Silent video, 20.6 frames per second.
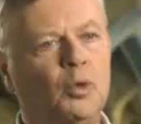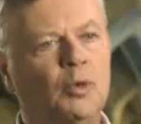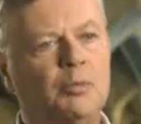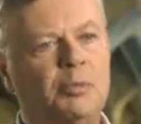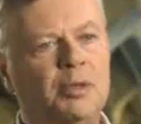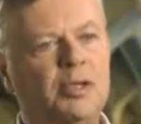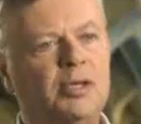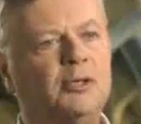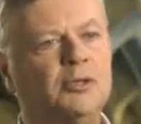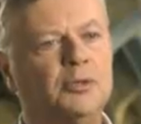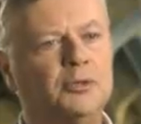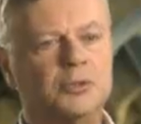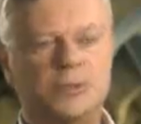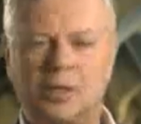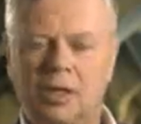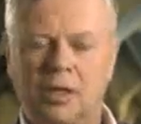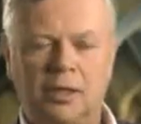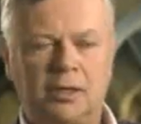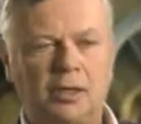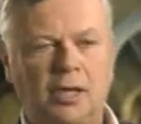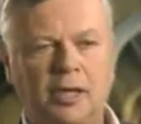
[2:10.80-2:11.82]
would be used
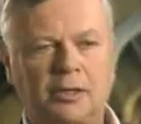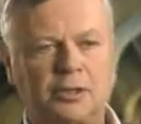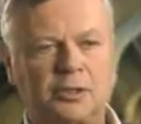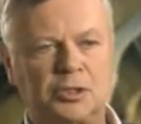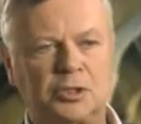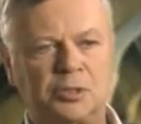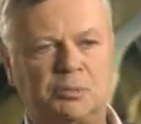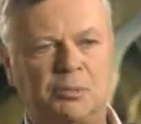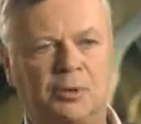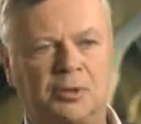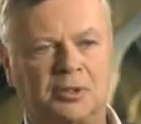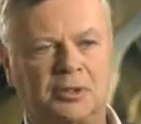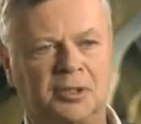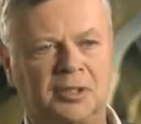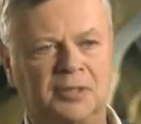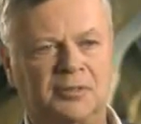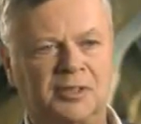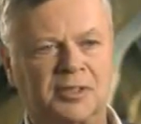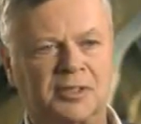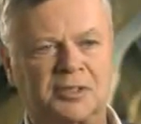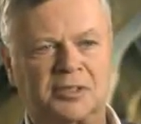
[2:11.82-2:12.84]
not to support the
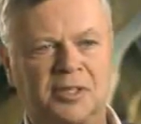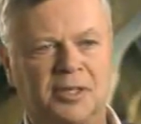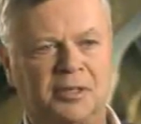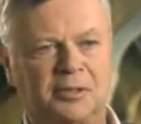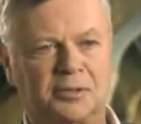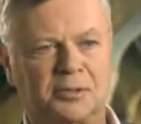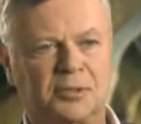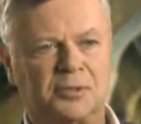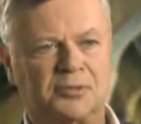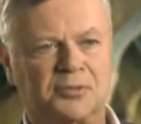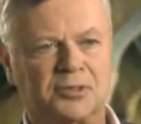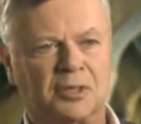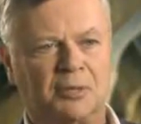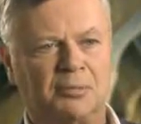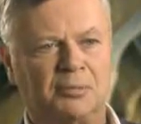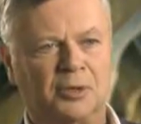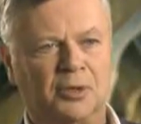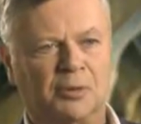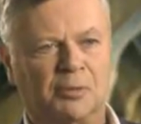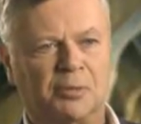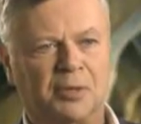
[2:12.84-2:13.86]
living standards of some
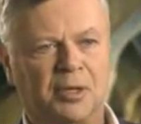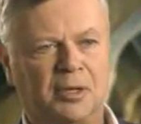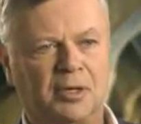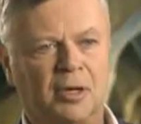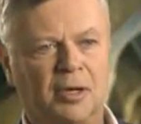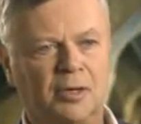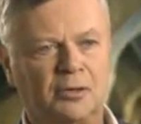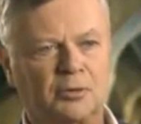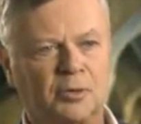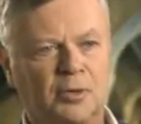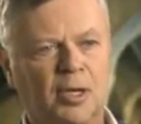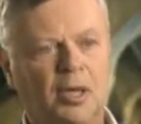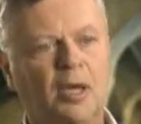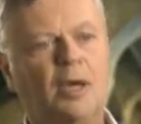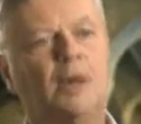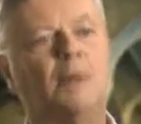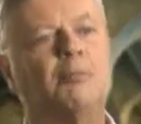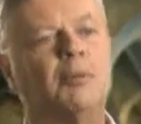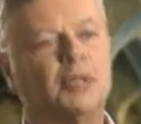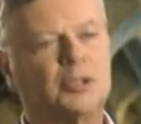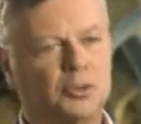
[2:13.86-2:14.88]
European country,
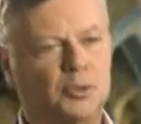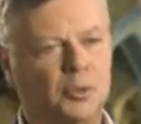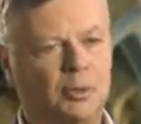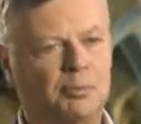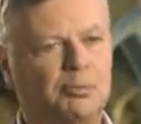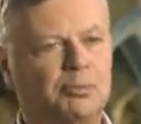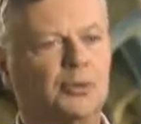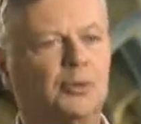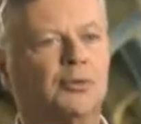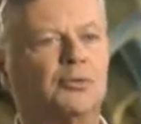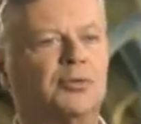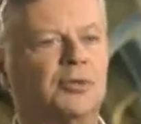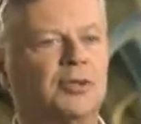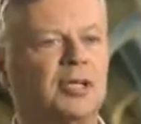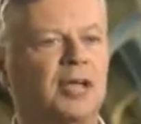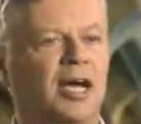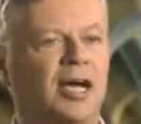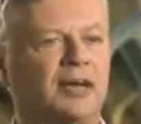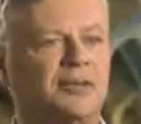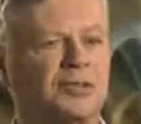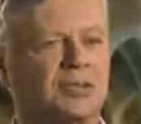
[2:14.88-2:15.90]
but to improve the
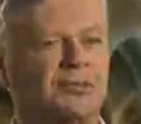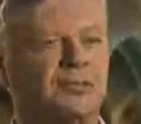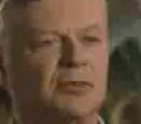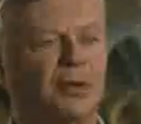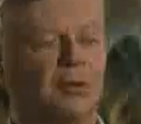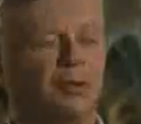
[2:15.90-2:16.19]
lives of